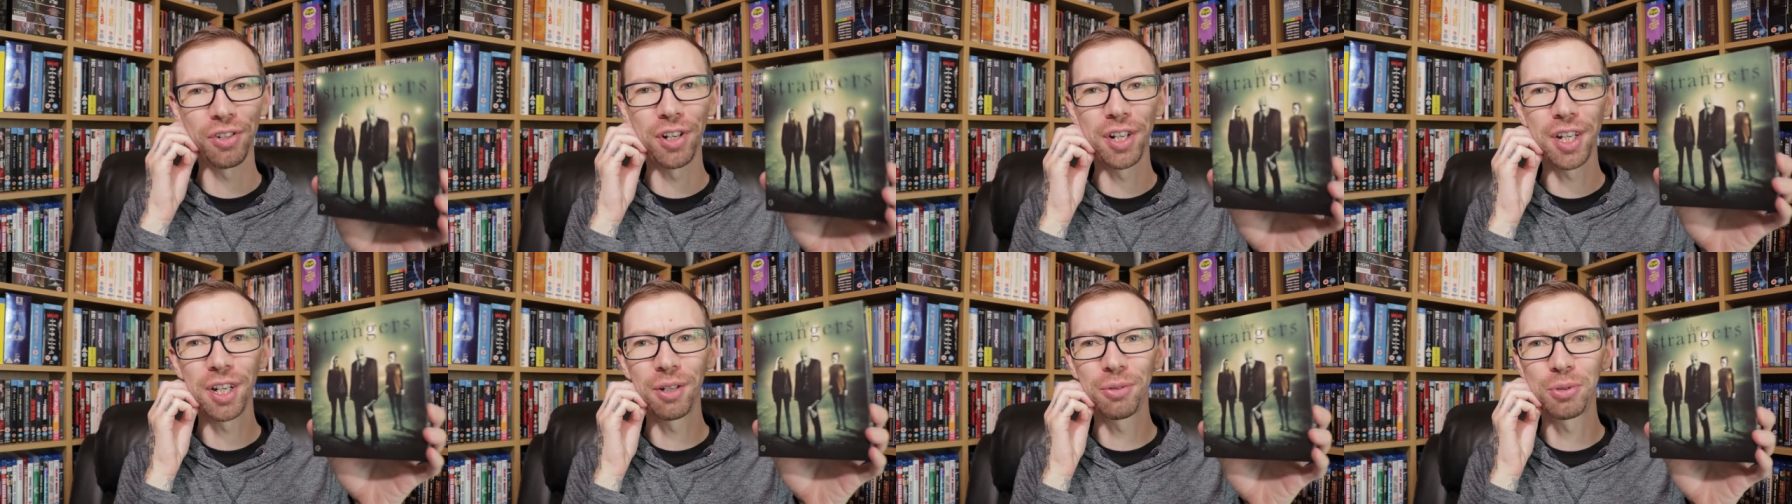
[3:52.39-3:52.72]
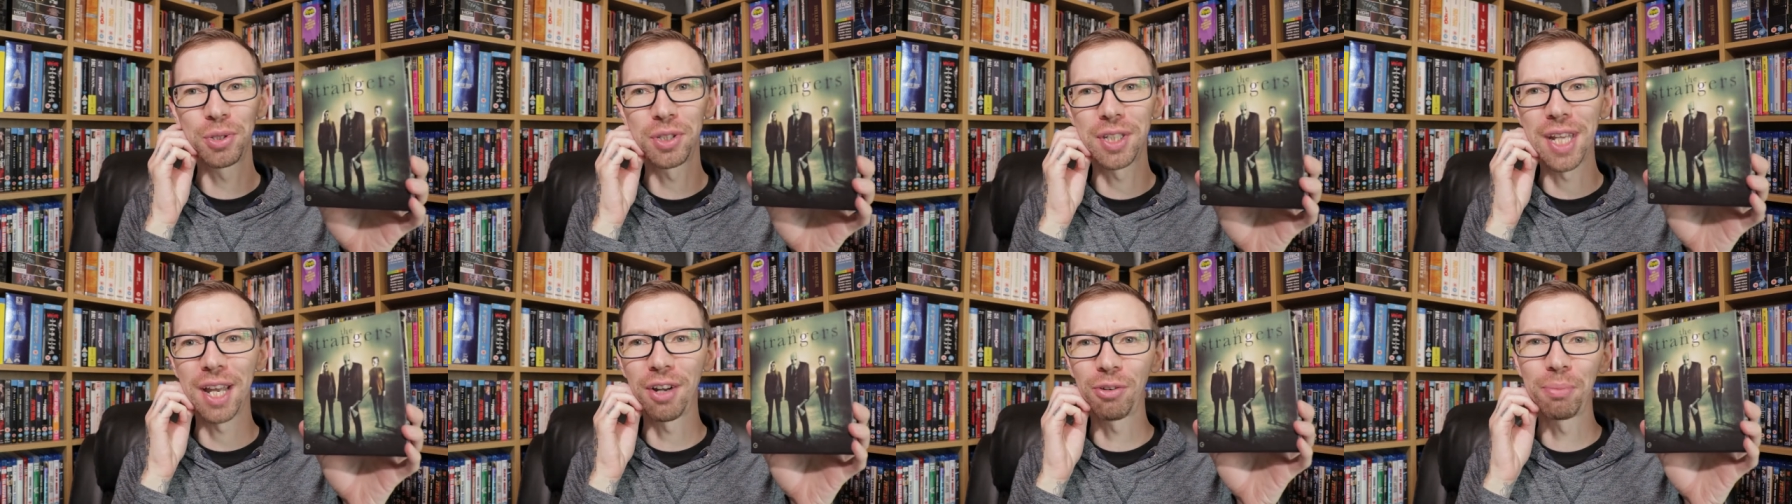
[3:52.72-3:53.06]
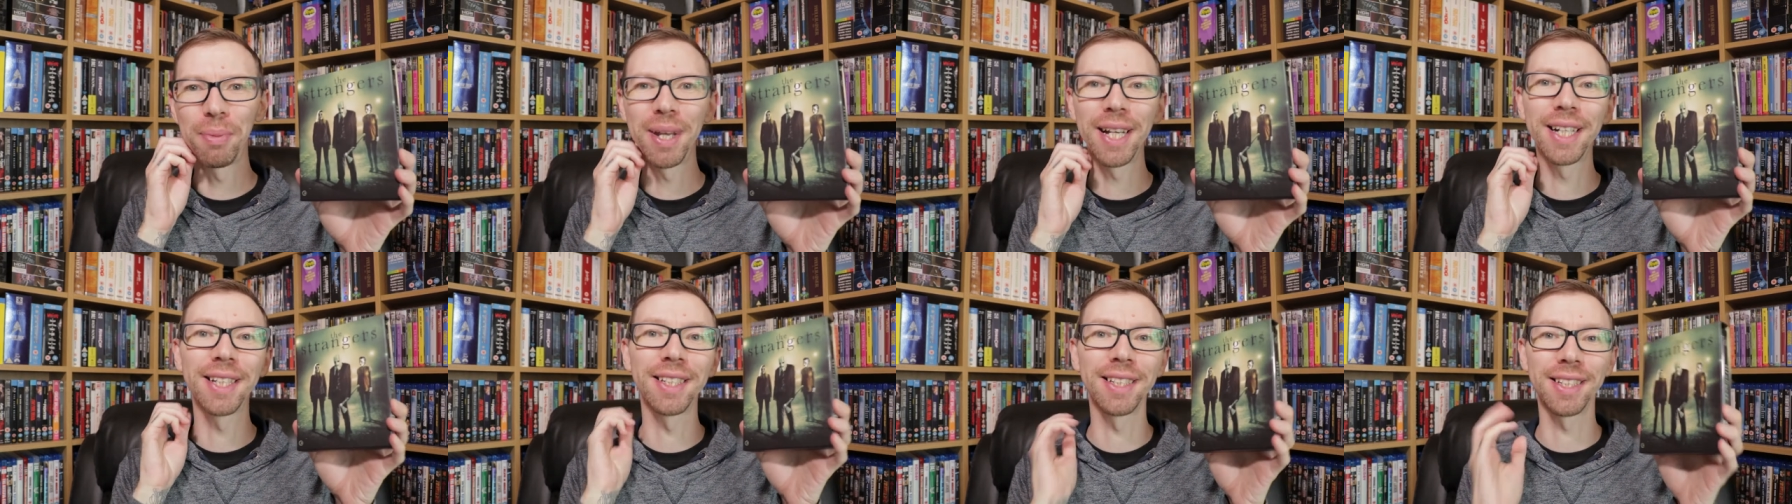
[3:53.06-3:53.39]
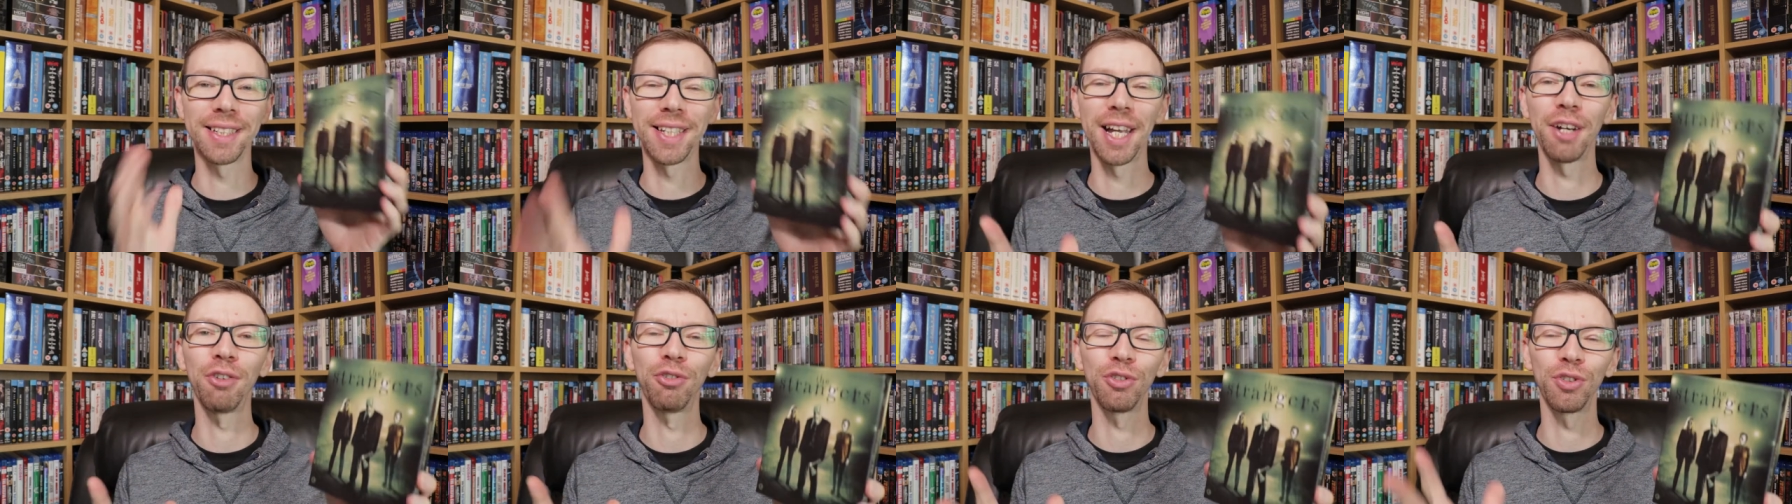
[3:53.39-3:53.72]
audio sound mix.
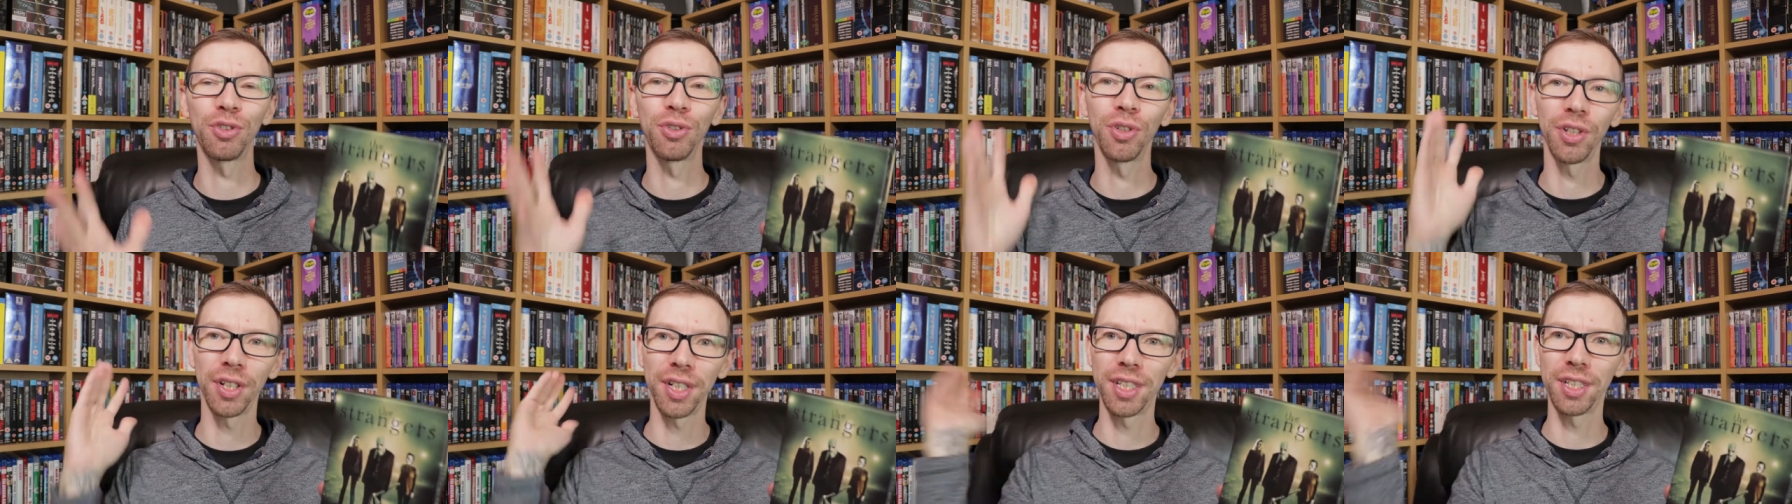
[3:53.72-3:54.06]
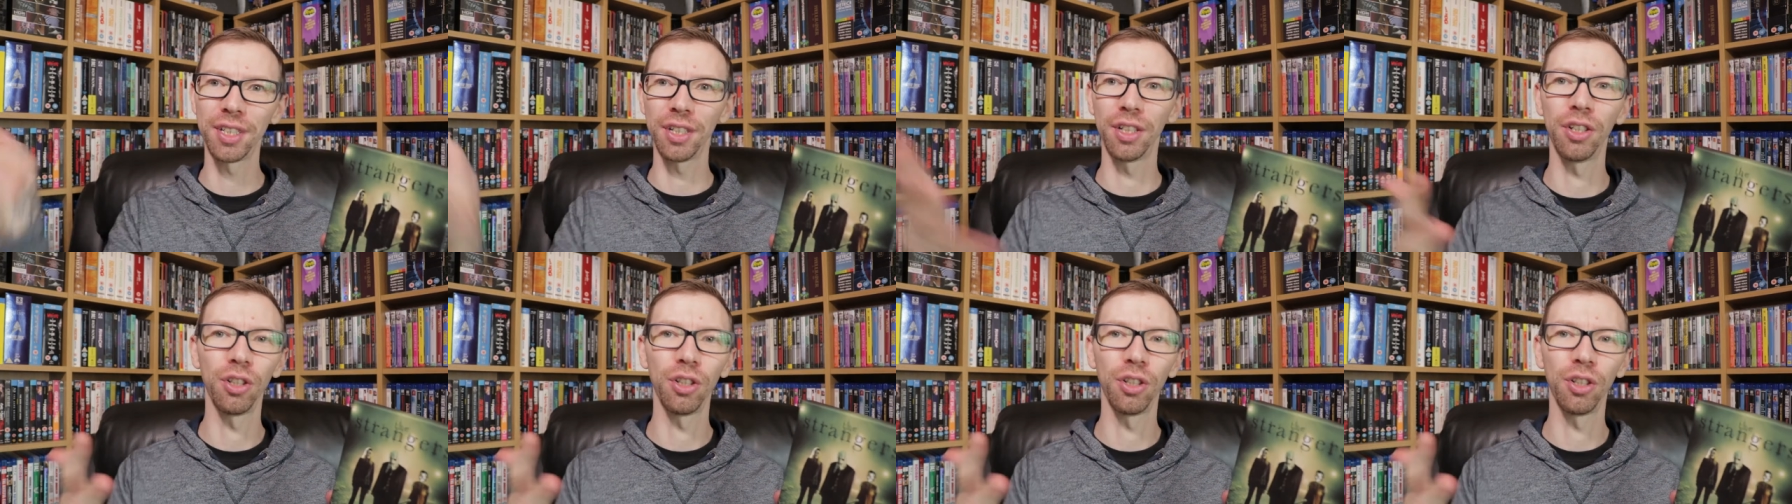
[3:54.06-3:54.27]
Sounds nice.